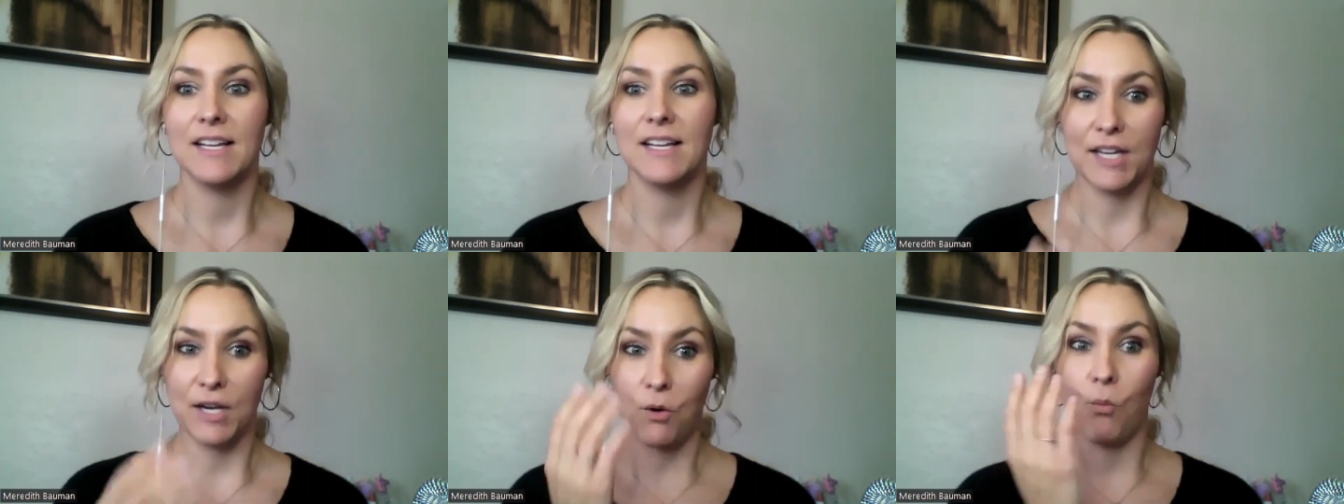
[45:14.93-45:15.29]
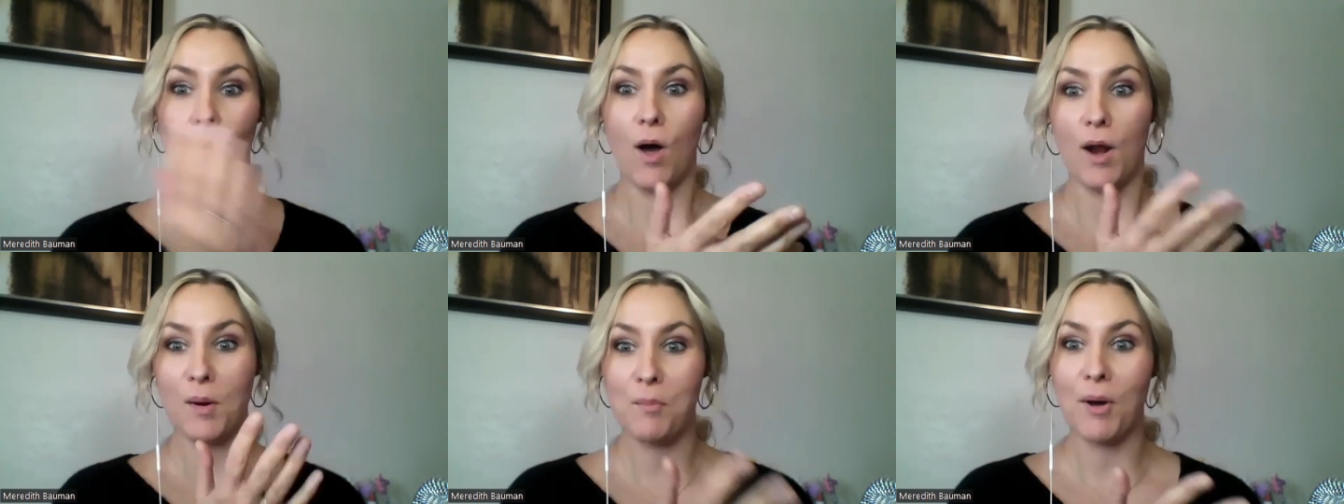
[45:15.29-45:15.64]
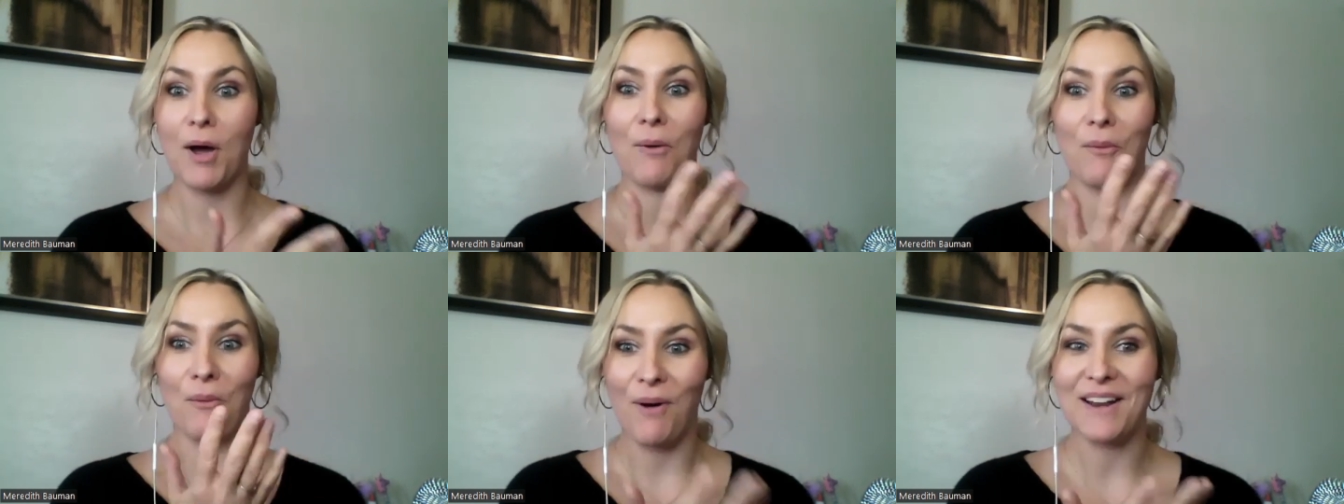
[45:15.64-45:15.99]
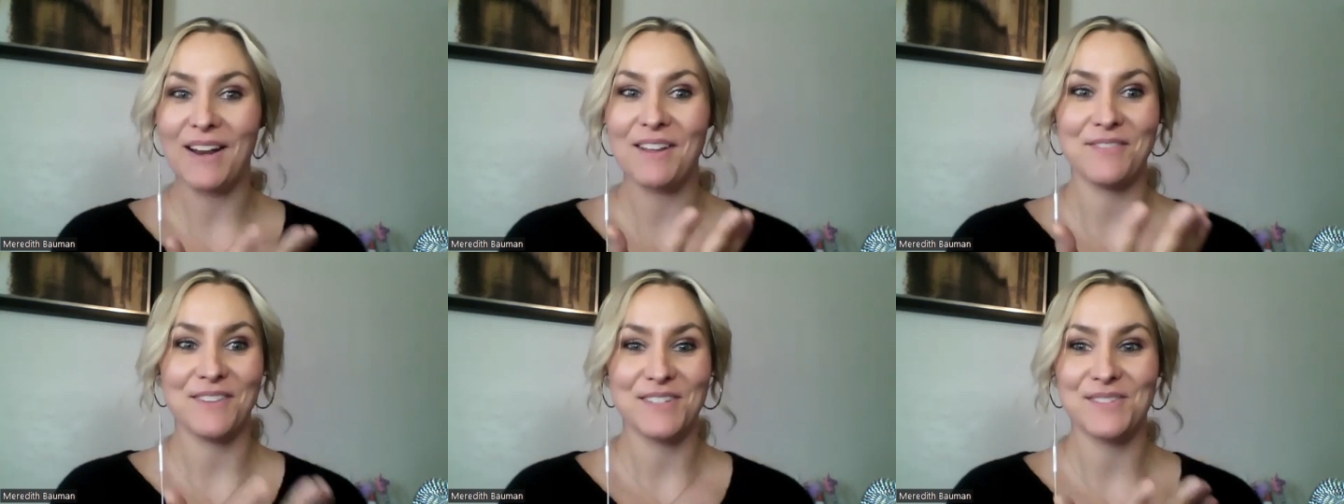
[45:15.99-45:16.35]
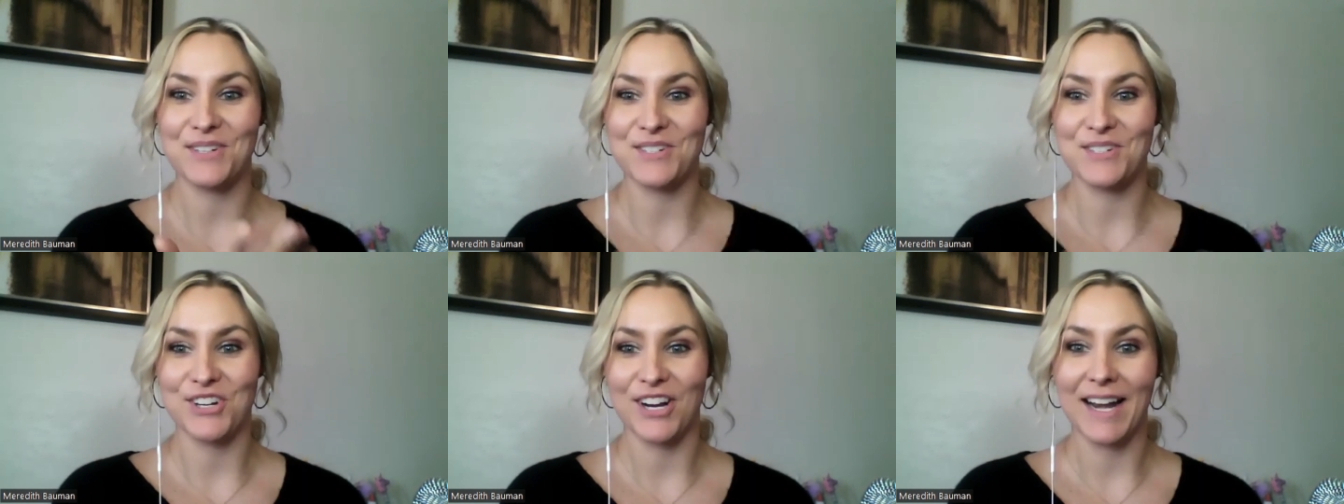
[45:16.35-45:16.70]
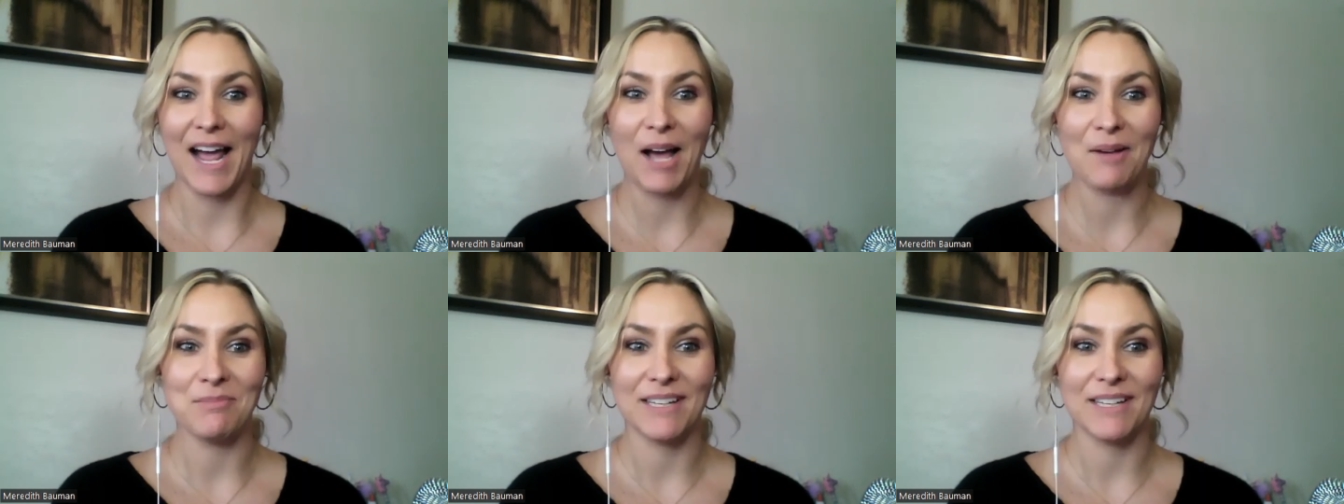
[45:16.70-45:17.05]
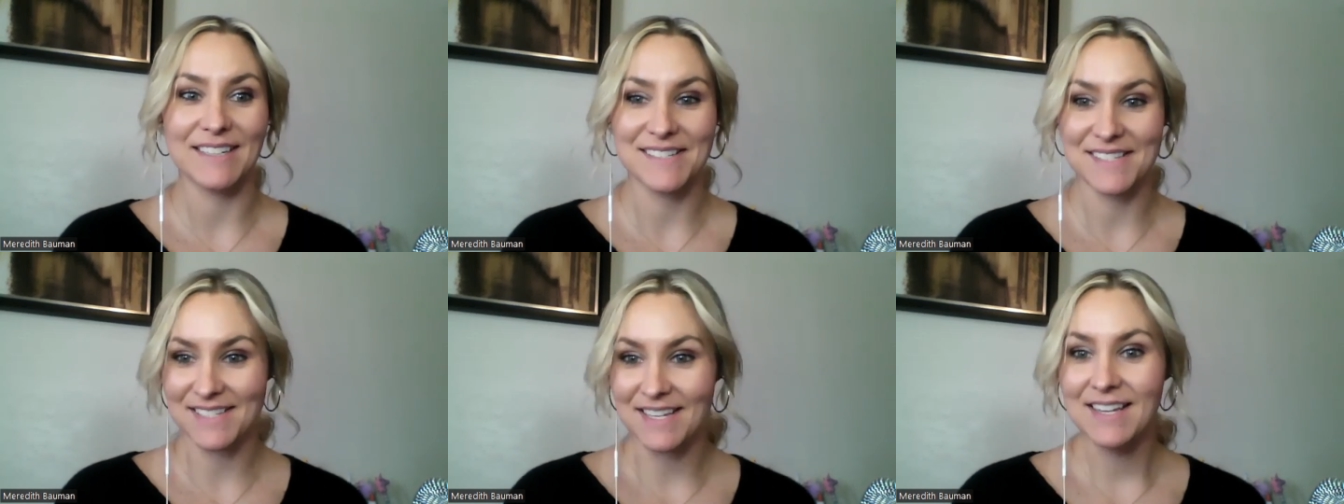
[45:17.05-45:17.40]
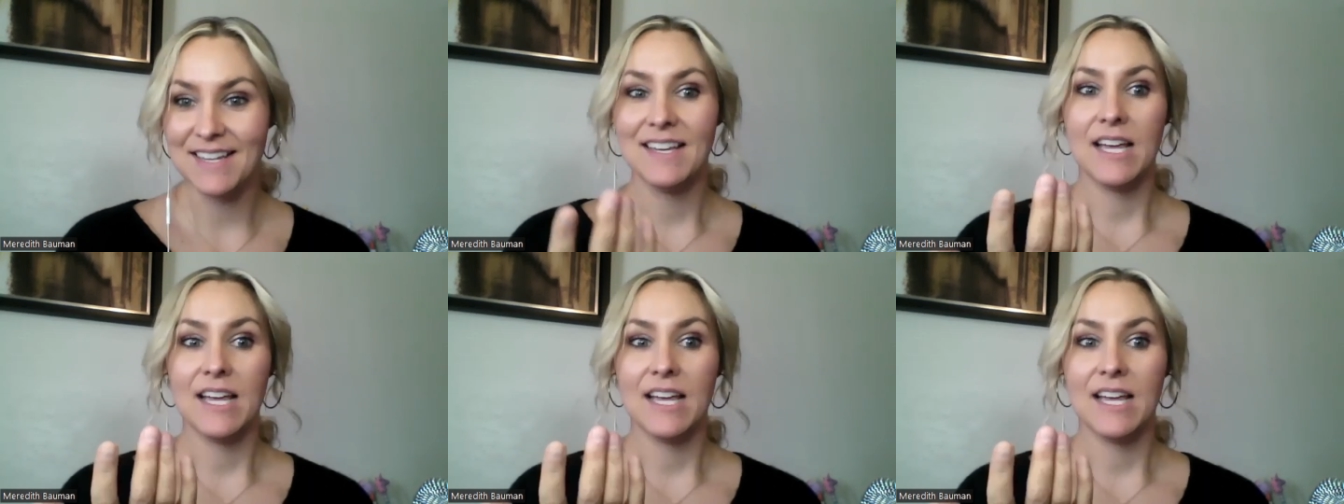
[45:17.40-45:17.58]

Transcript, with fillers: like what about what if this good shit happens